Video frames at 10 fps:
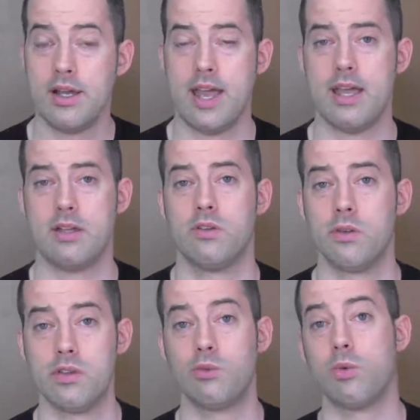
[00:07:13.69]
And
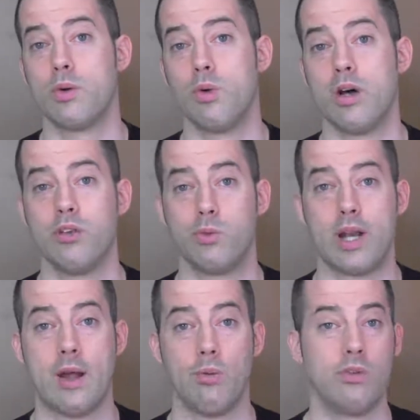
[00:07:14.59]
so this one was
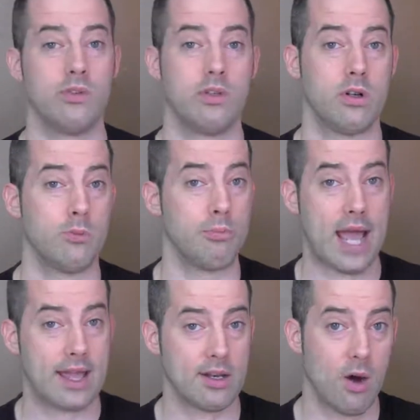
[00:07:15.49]
when I was, you know,
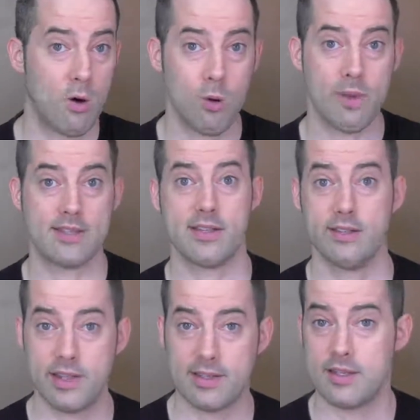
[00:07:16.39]
back at home as
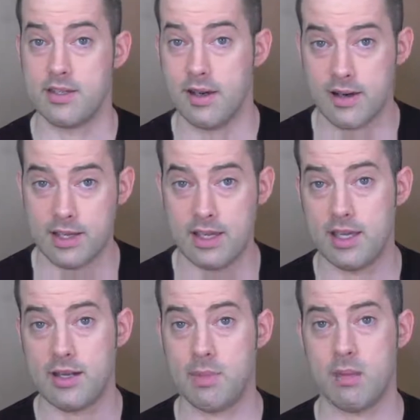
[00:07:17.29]
a, as a young
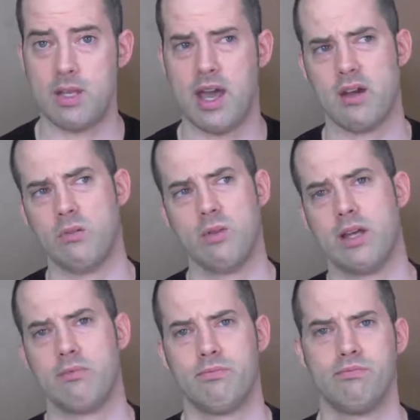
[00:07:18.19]
kid, maybe, I don't know,
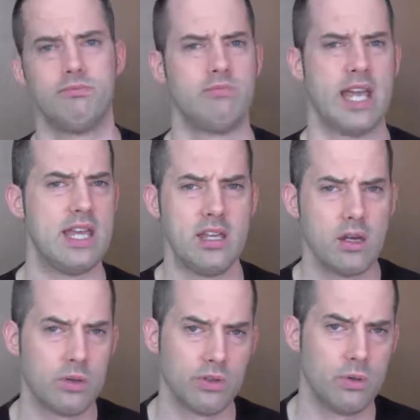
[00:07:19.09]
like eight
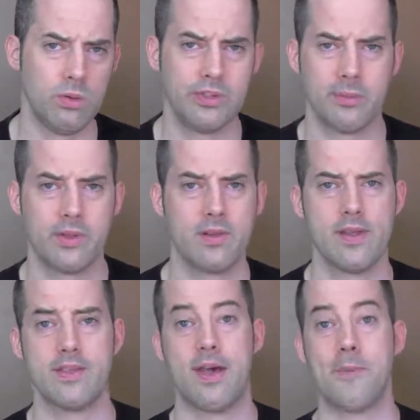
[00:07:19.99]
years old, something
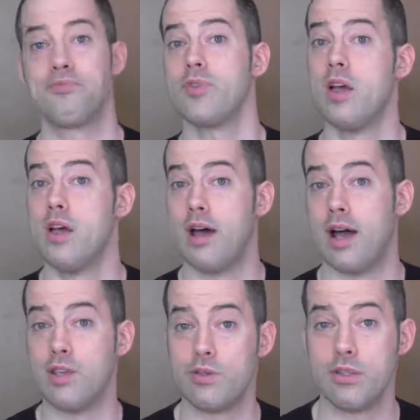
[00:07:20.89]
like that.
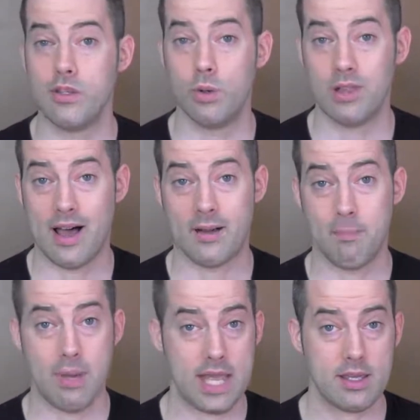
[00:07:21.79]
I used to do a lot
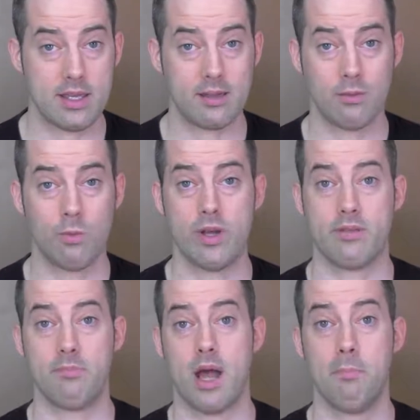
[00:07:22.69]
of baking
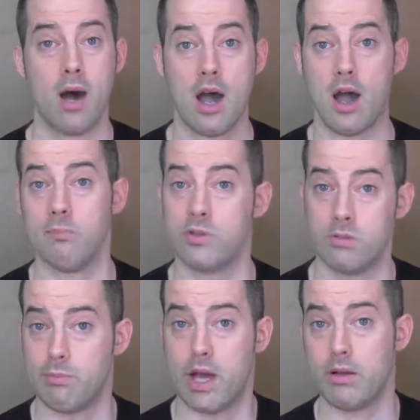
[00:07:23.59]
with my mom.
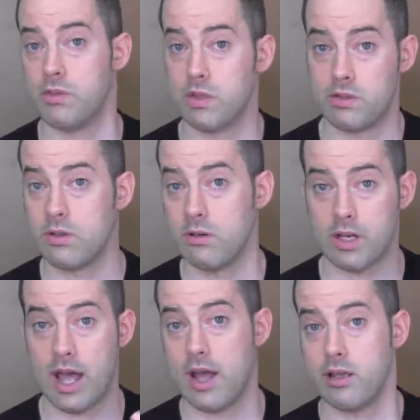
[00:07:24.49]
So my sister
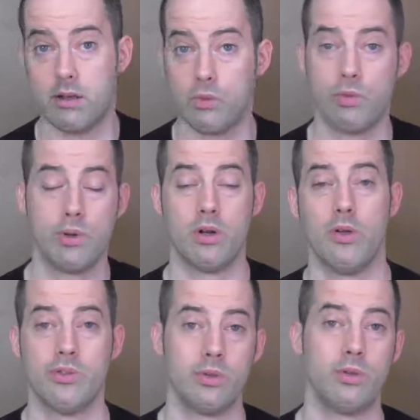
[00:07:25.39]
and I, you know, we would
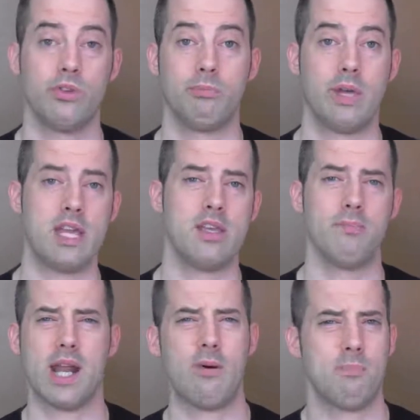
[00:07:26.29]
also do some
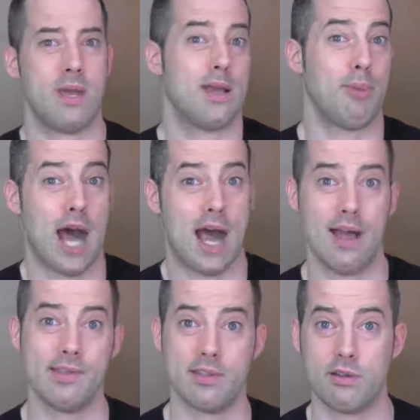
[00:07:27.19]
baking, but I would make
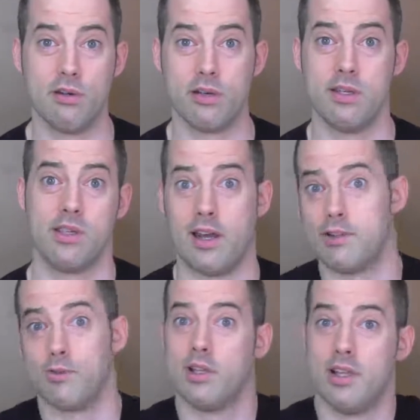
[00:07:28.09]
pies and cookies. I
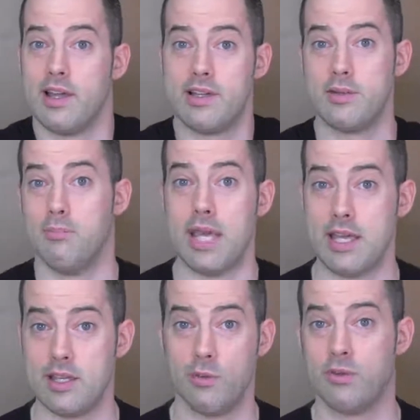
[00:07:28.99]
just really liked to
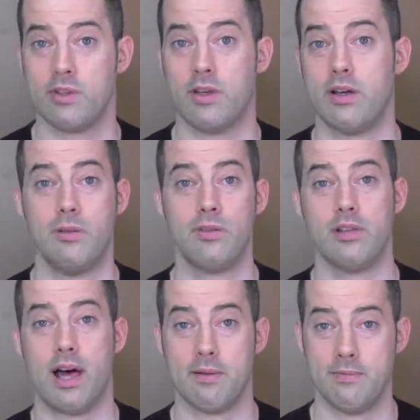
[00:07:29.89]
bake. It was, uh, it was
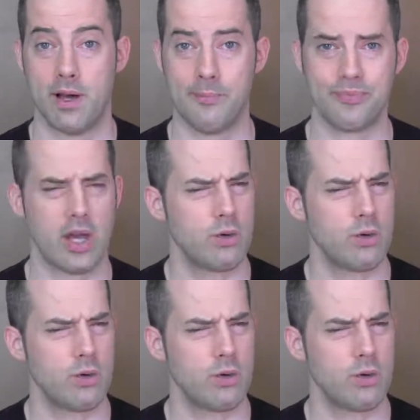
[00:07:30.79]
a lot of fun.